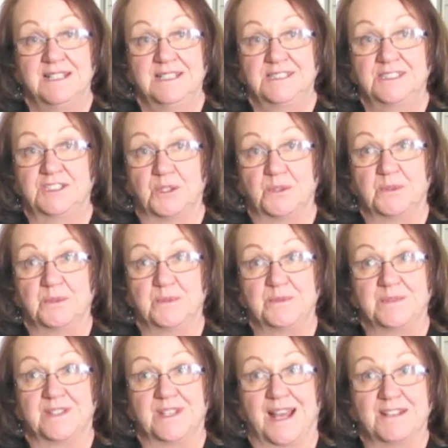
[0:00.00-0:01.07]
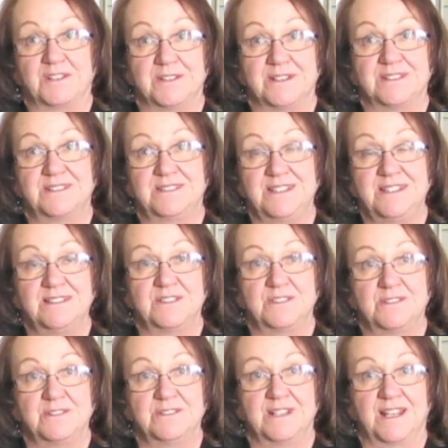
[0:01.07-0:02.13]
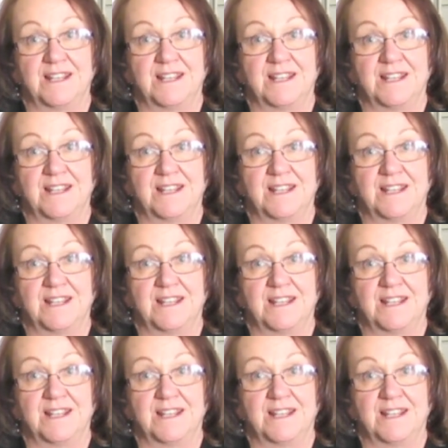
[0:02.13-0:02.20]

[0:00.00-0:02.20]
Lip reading: So I could see the student